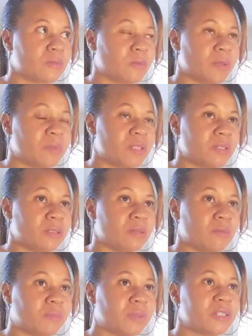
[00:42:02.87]
women
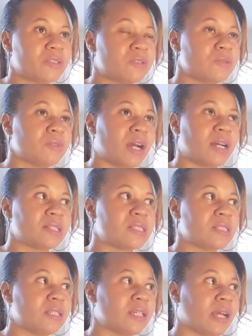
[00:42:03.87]
please do not
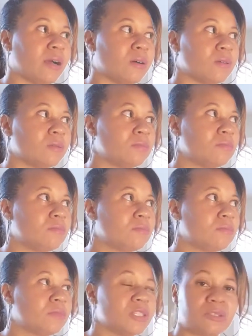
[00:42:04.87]
seek out
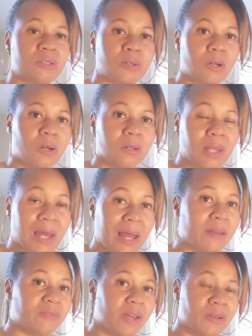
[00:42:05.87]
these so called
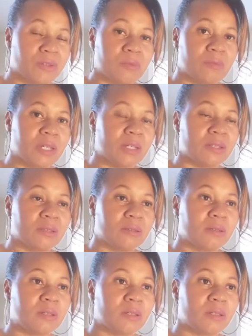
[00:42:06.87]
high value men